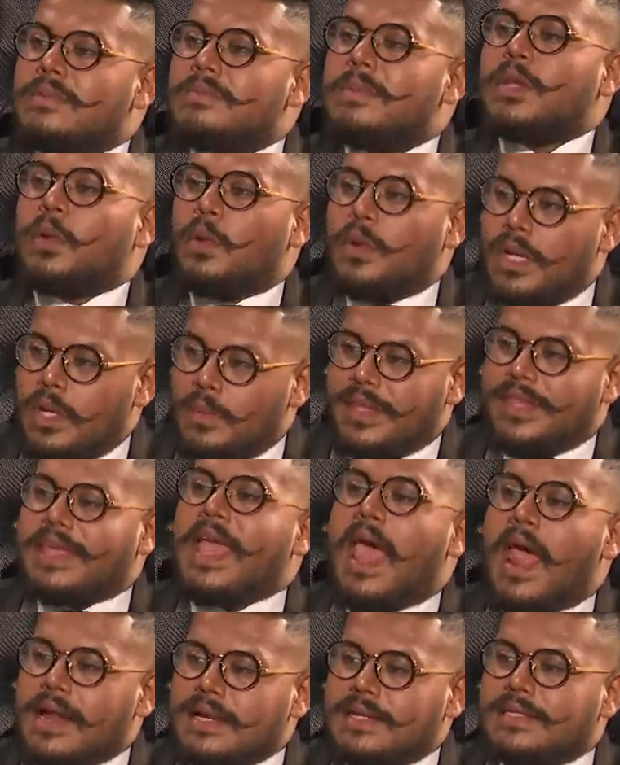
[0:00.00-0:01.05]
But only when the
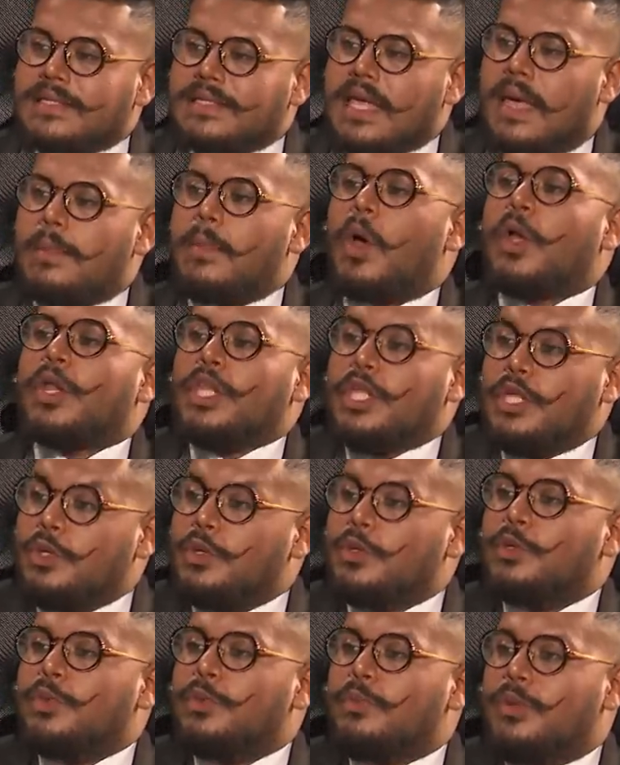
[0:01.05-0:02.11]
characters come on,
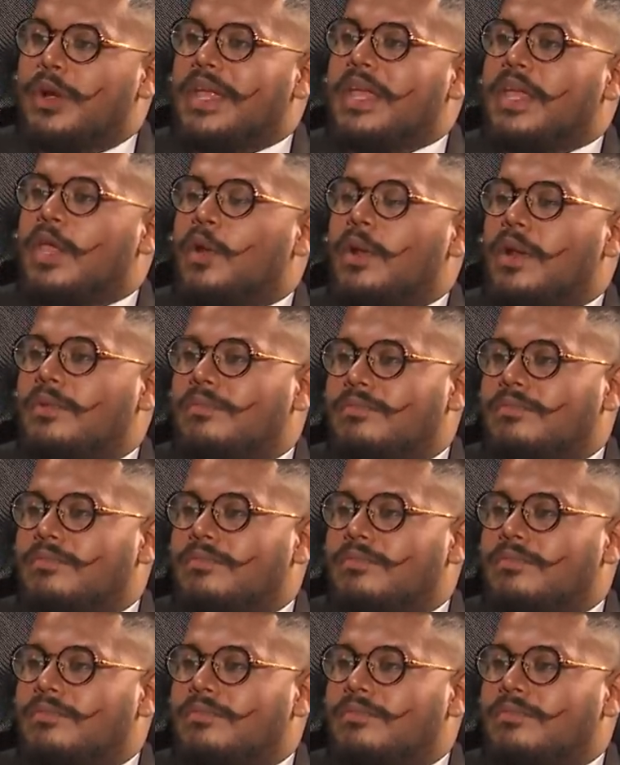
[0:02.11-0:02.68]
you bring your...